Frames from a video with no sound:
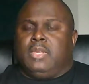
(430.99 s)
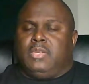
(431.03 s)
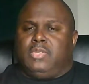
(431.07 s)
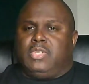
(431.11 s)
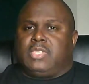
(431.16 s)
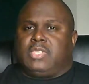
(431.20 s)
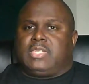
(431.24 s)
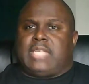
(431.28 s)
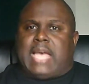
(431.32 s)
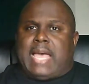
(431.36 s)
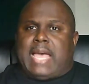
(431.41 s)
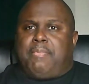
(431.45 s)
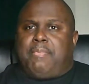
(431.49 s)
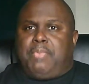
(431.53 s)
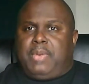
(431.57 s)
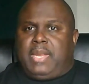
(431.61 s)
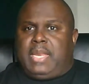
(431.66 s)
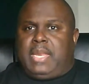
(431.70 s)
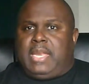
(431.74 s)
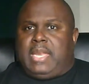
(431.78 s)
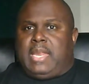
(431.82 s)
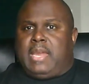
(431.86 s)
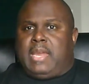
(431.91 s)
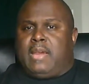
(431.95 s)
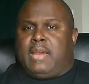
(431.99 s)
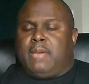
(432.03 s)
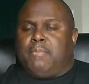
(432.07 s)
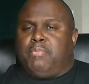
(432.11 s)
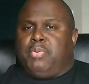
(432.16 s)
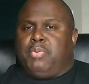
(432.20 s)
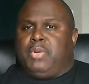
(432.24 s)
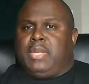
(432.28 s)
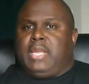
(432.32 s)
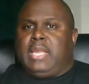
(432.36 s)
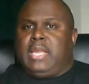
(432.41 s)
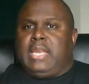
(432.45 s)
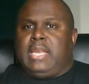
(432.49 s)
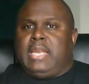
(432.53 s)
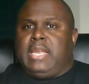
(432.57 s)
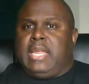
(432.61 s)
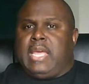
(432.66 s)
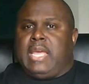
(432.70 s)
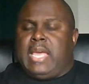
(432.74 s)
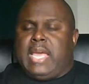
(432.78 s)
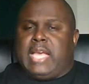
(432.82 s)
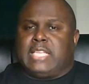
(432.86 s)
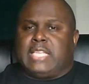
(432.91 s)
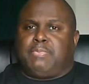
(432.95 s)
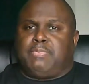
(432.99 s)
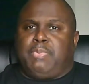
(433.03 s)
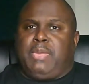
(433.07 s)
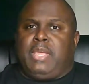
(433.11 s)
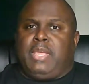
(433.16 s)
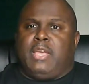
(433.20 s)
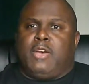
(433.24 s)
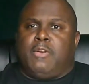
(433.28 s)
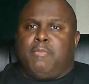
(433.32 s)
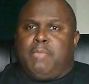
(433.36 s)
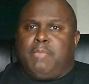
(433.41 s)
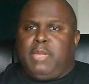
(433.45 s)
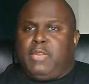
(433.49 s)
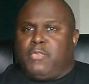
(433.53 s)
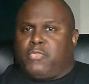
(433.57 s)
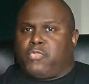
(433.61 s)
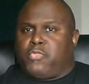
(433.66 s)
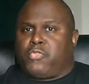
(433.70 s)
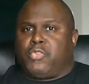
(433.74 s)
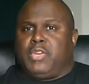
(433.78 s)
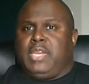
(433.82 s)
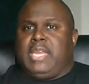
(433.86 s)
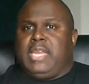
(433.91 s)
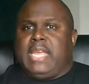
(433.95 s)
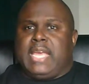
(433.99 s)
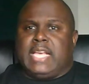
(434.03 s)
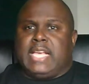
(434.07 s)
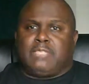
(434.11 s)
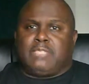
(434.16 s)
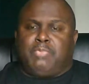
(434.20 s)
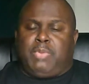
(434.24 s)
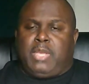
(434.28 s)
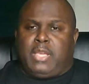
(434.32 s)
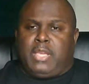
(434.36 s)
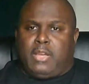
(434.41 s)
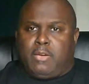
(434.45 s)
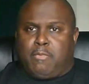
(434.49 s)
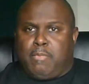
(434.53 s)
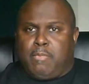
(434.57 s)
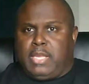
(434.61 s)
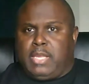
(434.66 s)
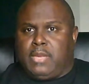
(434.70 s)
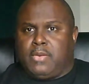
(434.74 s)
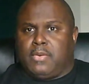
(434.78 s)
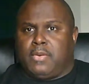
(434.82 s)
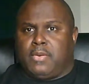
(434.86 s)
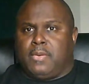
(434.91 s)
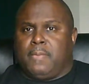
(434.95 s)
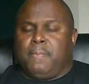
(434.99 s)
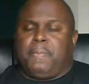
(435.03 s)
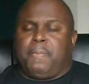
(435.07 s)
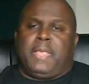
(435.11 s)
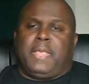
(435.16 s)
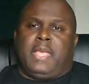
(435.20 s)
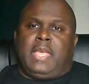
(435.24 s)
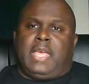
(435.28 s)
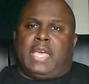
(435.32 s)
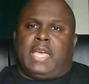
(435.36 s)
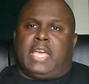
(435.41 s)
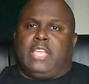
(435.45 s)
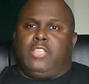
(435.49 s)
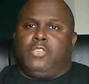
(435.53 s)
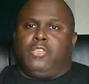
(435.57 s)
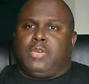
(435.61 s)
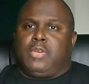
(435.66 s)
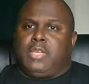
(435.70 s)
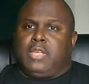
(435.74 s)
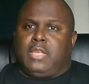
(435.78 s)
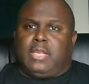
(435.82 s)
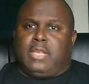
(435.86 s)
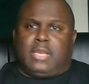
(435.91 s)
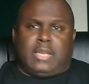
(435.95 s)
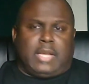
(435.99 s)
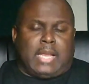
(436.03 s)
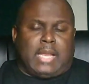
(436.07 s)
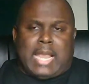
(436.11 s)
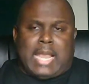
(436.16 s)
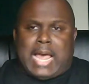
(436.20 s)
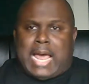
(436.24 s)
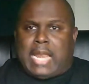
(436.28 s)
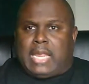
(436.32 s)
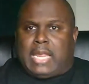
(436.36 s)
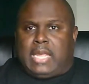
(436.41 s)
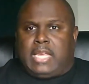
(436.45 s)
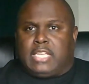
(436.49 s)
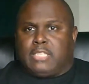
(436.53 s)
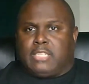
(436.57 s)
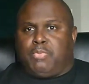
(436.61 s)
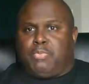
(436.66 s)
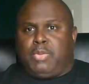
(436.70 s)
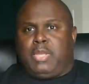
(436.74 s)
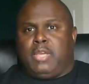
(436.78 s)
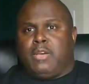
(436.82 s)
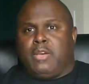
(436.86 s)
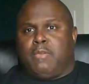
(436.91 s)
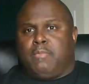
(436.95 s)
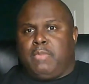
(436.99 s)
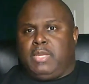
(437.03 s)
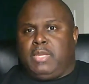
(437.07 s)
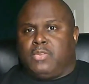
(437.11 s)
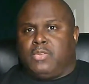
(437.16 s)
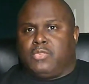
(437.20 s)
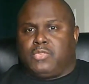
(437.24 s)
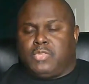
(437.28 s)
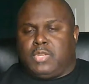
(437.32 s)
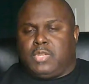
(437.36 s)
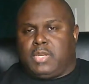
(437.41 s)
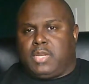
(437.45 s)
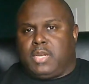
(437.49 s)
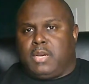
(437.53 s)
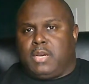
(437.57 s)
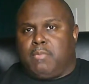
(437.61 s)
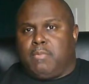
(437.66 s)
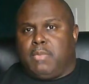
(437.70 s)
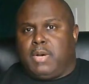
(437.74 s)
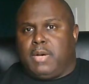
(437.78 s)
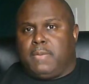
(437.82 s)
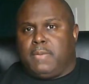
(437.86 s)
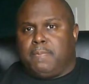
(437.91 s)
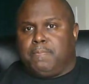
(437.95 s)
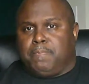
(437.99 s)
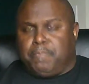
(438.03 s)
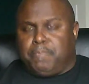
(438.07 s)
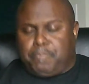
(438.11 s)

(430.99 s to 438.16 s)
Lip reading: Just type it in there, put in SPL meter, free SPL meter, and you'll get a lot of SPL meters to come up.